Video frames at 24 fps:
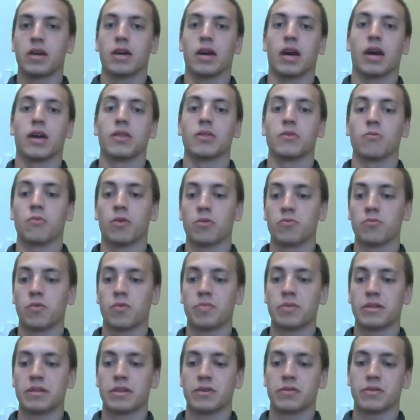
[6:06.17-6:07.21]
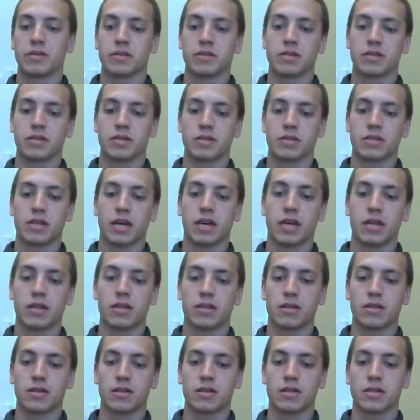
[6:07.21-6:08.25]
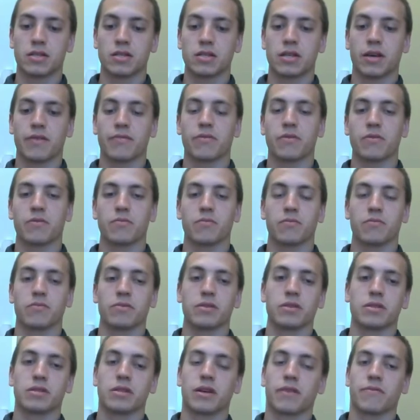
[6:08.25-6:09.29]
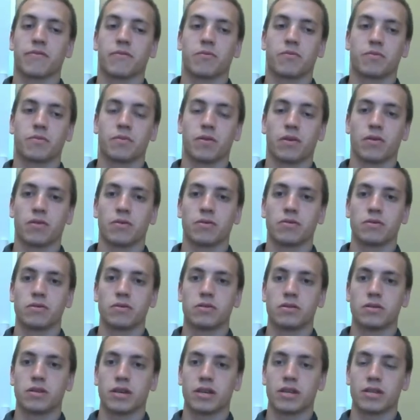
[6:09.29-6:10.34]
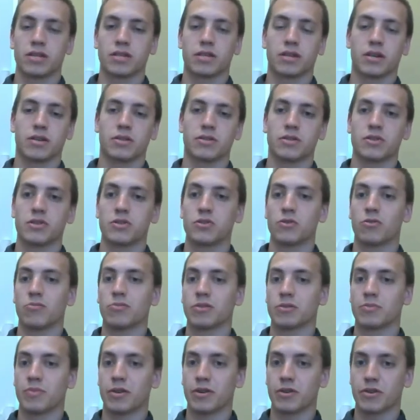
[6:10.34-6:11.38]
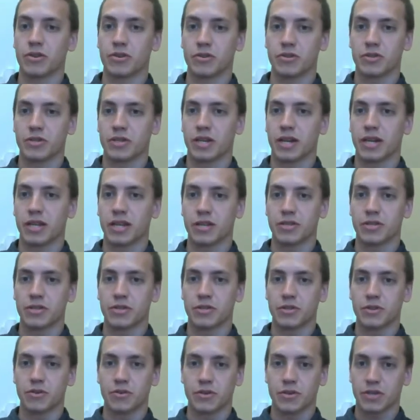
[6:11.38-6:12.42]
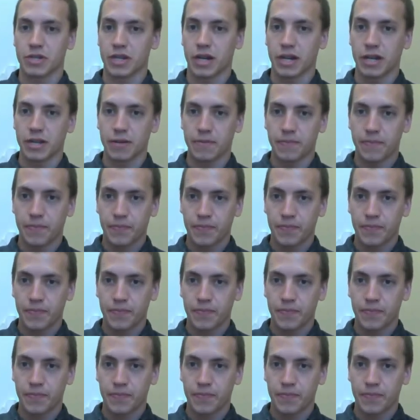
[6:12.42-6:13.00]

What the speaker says: And the one woman notices that this deaf girl has gotten so much better at her signing, and she's so excited.